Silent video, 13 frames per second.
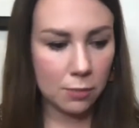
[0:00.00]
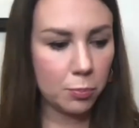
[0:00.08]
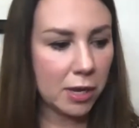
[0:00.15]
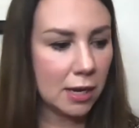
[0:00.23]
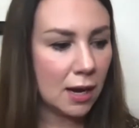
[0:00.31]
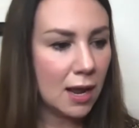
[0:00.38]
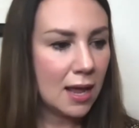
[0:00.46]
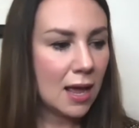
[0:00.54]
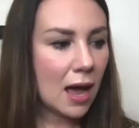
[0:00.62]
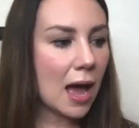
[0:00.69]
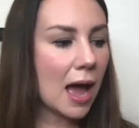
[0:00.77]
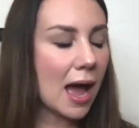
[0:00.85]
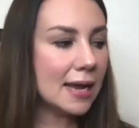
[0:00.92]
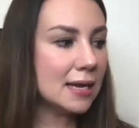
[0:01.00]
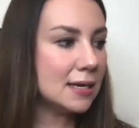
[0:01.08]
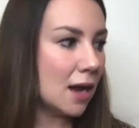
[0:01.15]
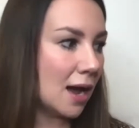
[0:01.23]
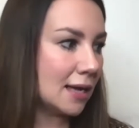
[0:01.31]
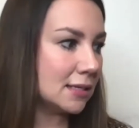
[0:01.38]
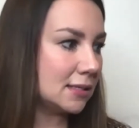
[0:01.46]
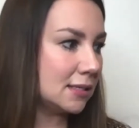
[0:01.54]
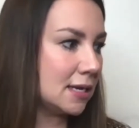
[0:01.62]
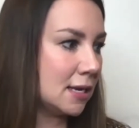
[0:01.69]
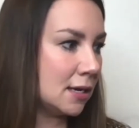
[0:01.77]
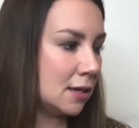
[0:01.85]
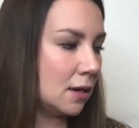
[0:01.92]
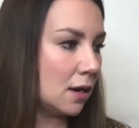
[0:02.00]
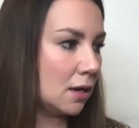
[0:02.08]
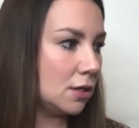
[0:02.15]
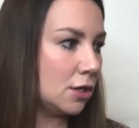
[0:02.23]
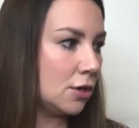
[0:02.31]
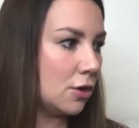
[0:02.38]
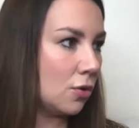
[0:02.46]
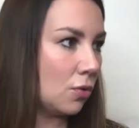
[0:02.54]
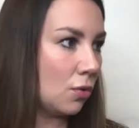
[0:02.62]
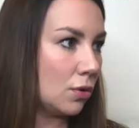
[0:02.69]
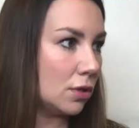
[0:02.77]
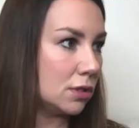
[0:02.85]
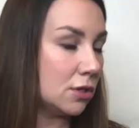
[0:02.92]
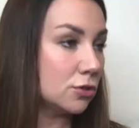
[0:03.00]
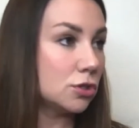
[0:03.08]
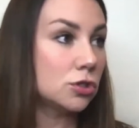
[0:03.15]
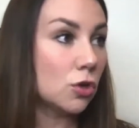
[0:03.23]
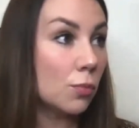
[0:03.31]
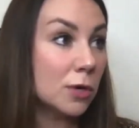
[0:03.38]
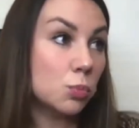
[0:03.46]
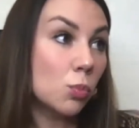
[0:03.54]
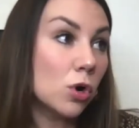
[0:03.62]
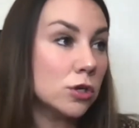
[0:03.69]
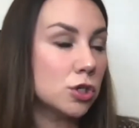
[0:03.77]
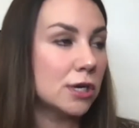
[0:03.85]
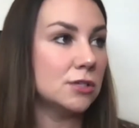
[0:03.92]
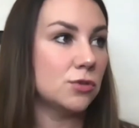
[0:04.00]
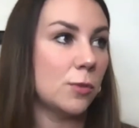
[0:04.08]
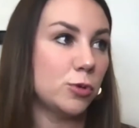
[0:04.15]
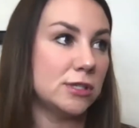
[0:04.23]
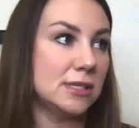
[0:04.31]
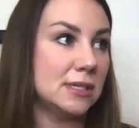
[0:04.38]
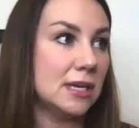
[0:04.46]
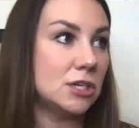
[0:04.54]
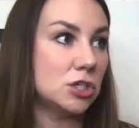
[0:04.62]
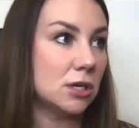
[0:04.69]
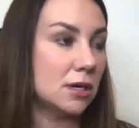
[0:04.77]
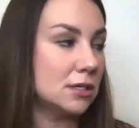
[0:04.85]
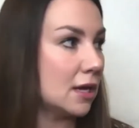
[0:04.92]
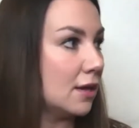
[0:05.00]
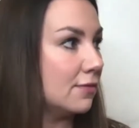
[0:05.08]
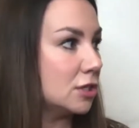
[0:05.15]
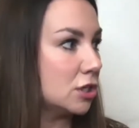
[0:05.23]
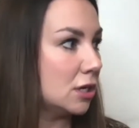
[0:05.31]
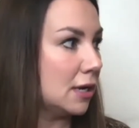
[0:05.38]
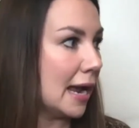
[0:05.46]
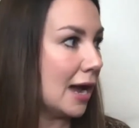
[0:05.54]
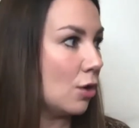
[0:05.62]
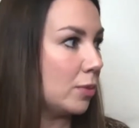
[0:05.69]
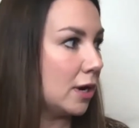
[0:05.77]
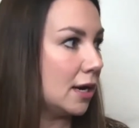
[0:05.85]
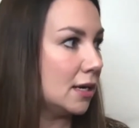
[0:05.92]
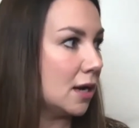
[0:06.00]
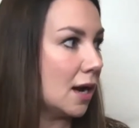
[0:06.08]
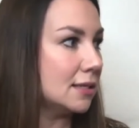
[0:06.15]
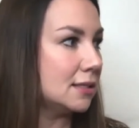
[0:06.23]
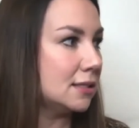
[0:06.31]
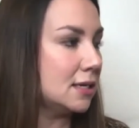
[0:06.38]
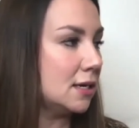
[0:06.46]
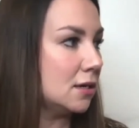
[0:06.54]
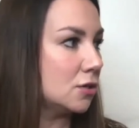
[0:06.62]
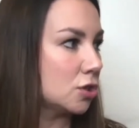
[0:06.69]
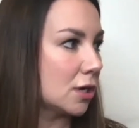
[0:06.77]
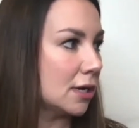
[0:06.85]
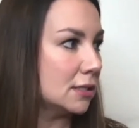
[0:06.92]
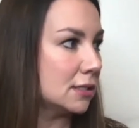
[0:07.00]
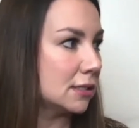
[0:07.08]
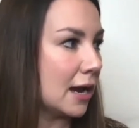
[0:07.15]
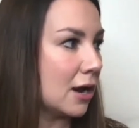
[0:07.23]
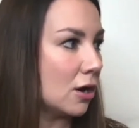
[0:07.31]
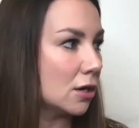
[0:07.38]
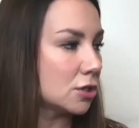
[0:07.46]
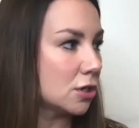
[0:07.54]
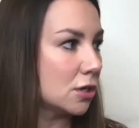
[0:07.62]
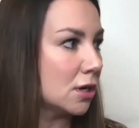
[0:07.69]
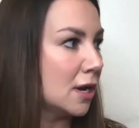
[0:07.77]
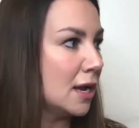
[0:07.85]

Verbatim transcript: But I, I, had not seen, you know, there's so much more trans representation on television now, but I had not seen a trans character